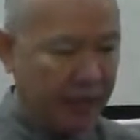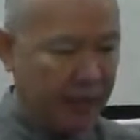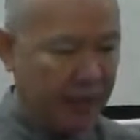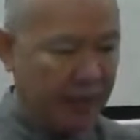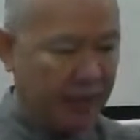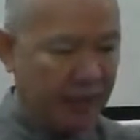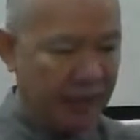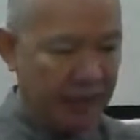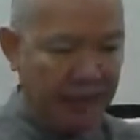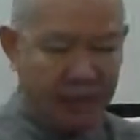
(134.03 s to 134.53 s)

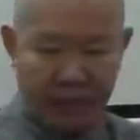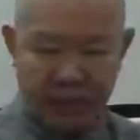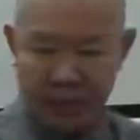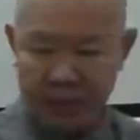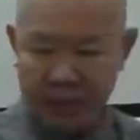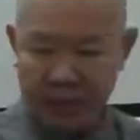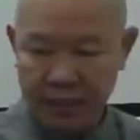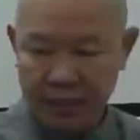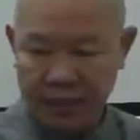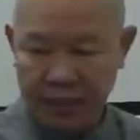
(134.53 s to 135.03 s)

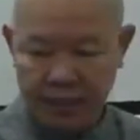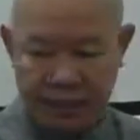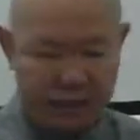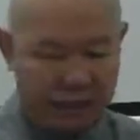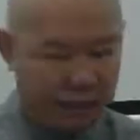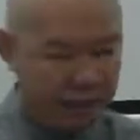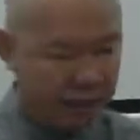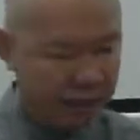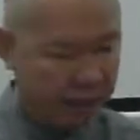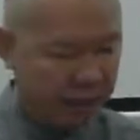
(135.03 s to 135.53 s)

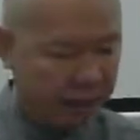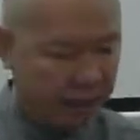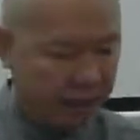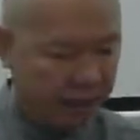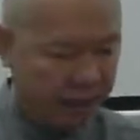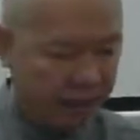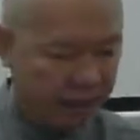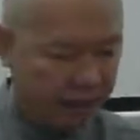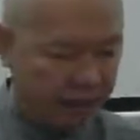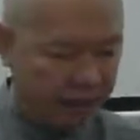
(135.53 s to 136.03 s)

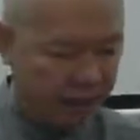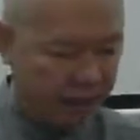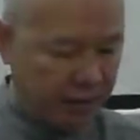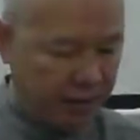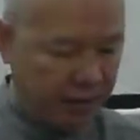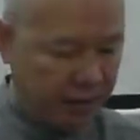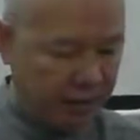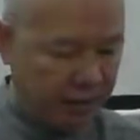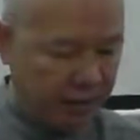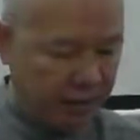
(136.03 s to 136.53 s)

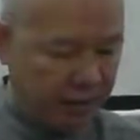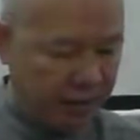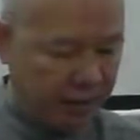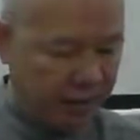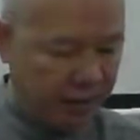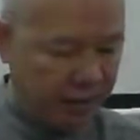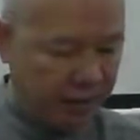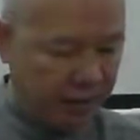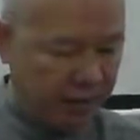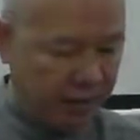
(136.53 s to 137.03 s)

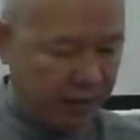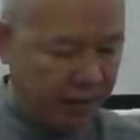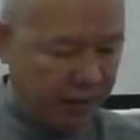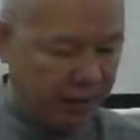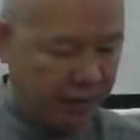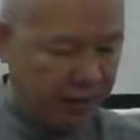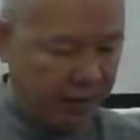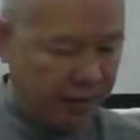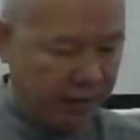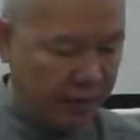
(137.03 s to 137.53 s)

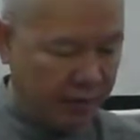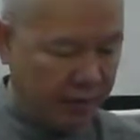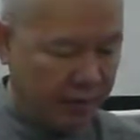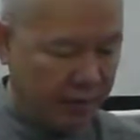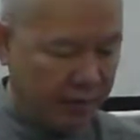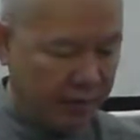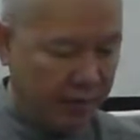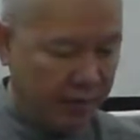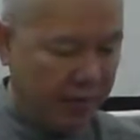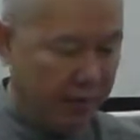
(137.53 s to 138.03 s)

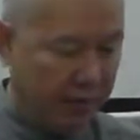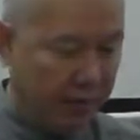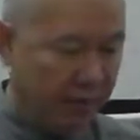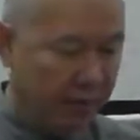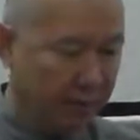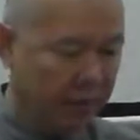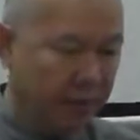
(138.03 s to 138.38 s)
[no speech]